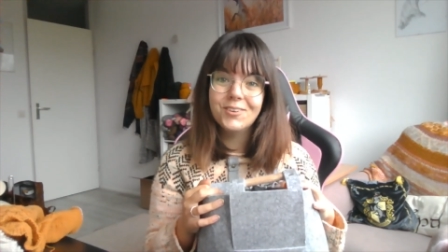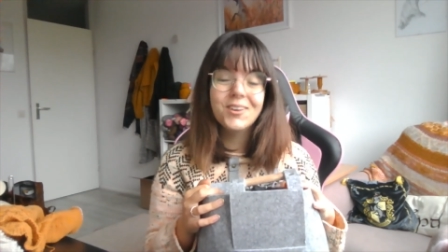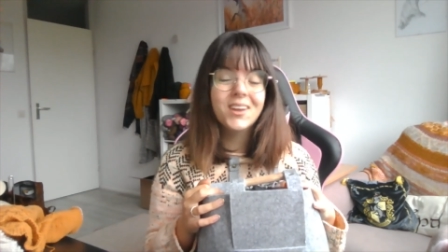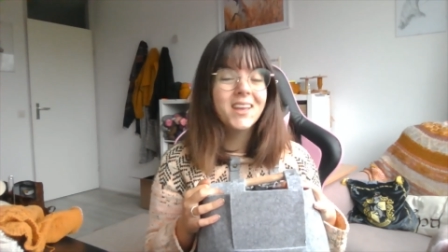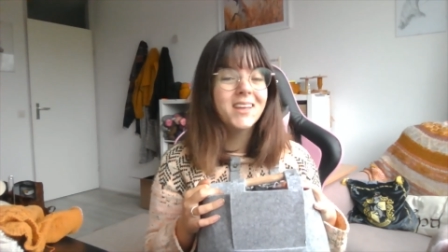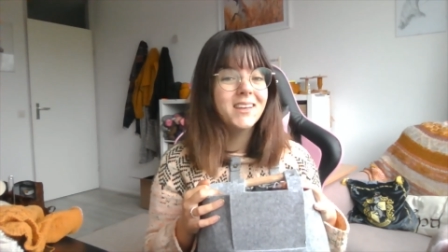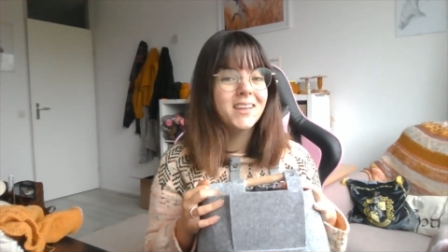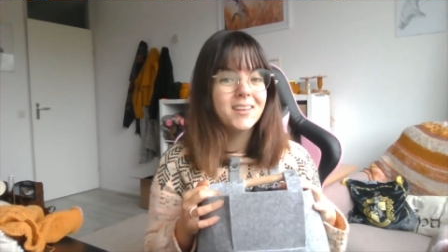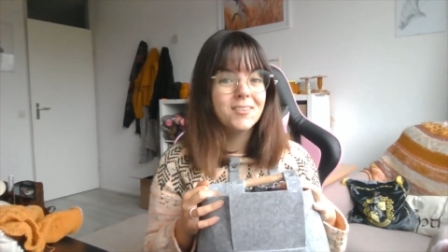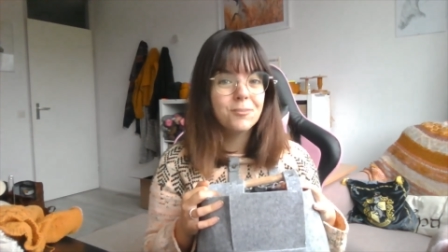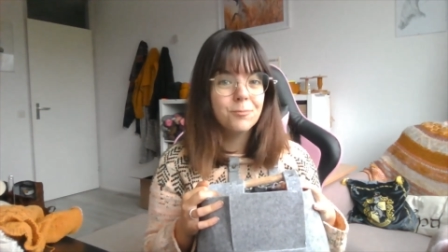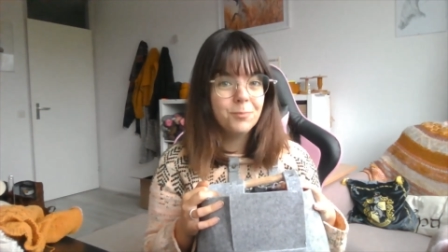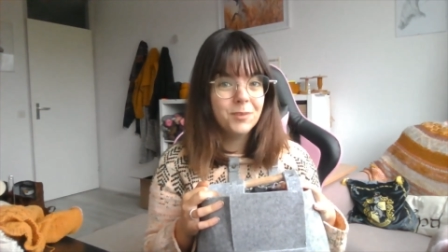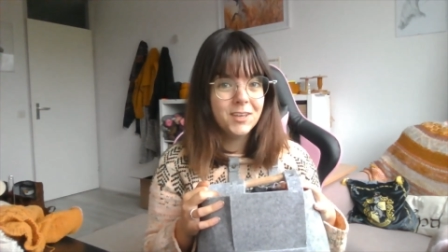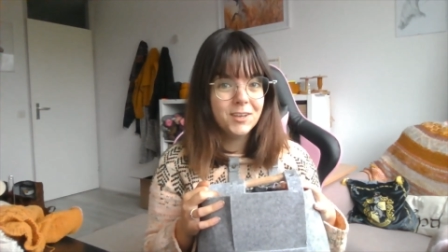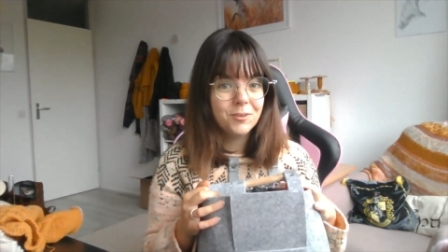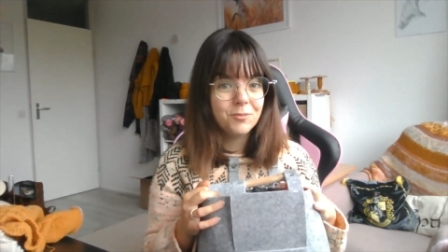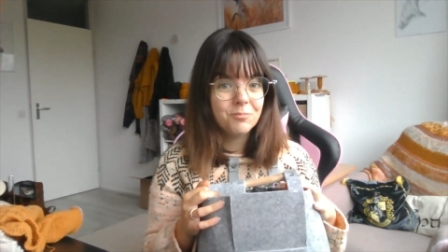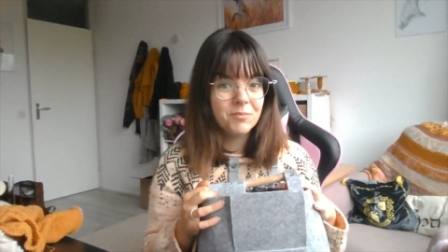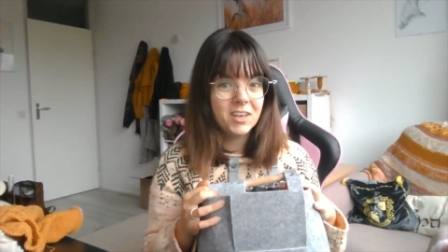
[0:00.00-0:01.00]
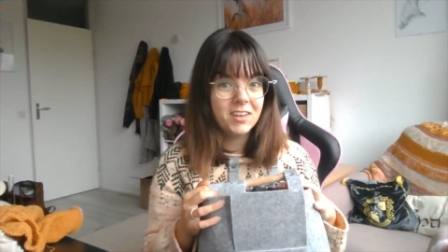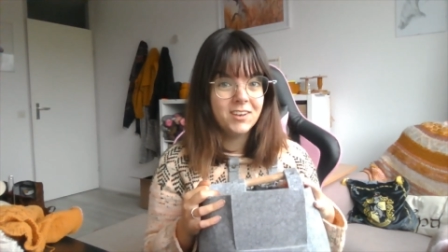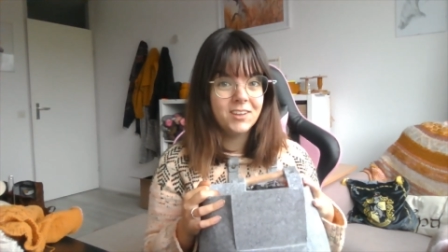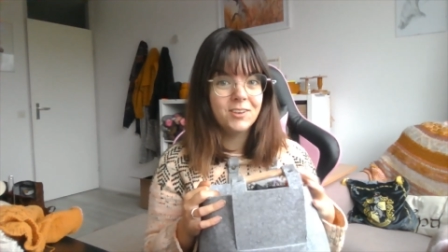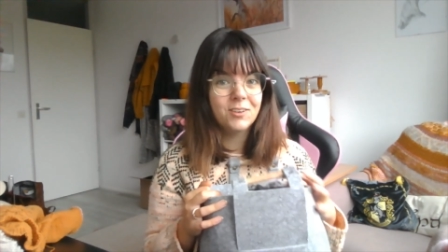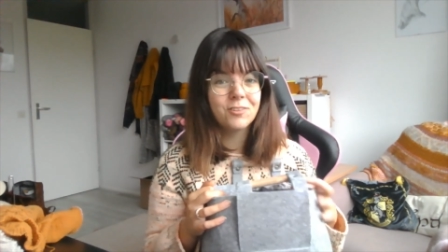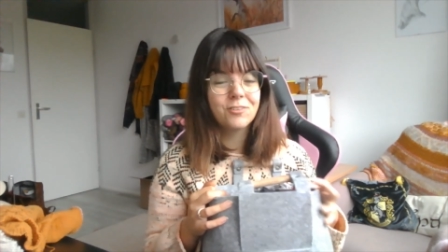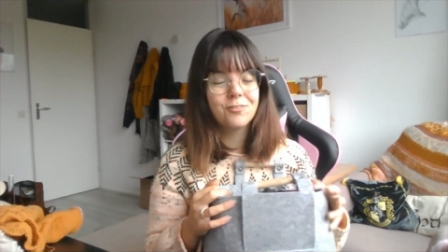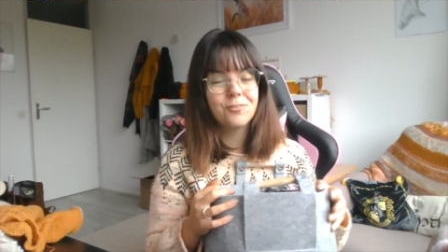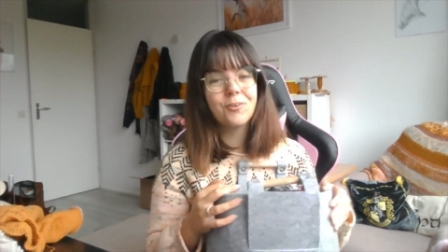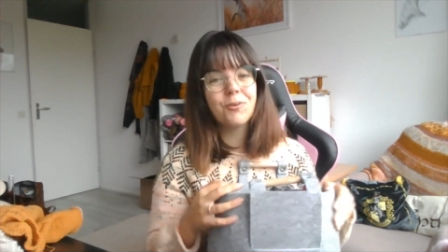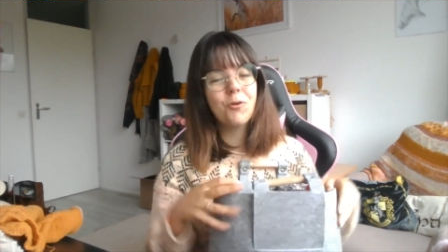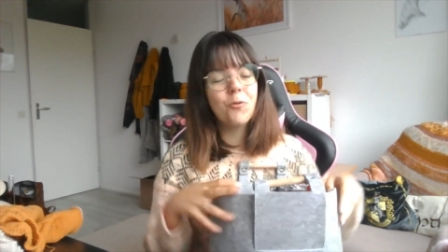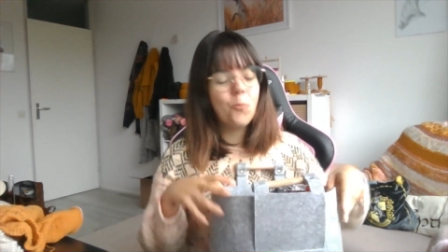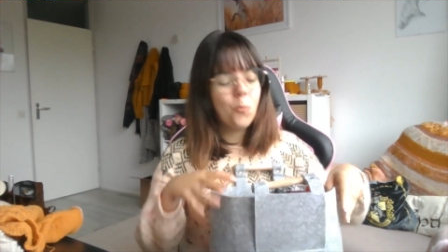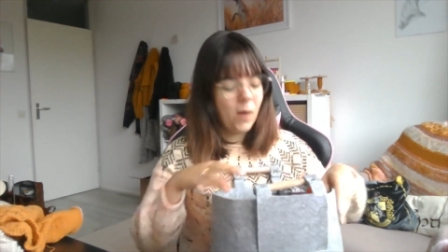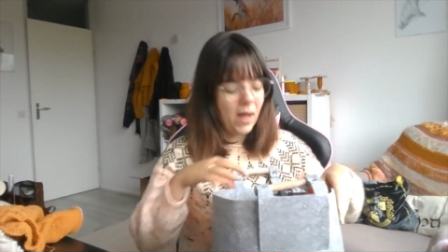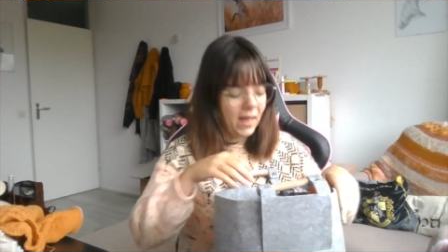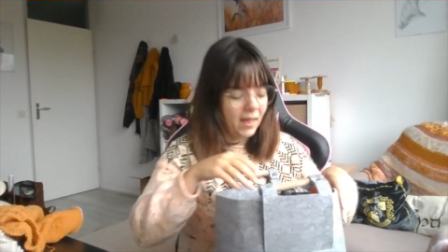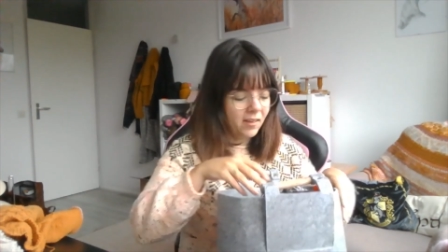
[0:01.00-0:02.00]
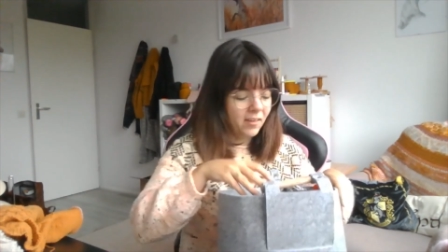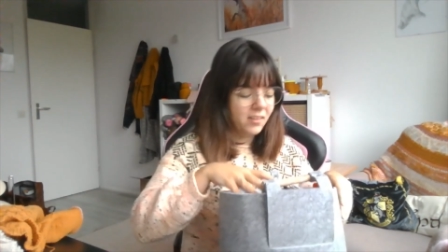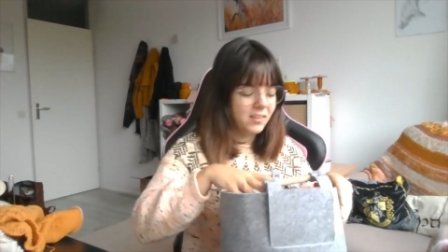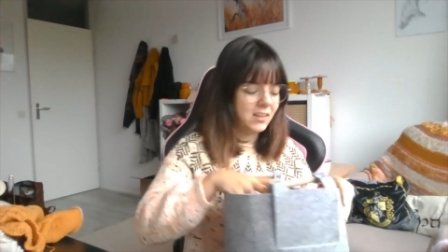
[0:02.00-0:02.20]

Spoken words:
It has been on my needles for a while.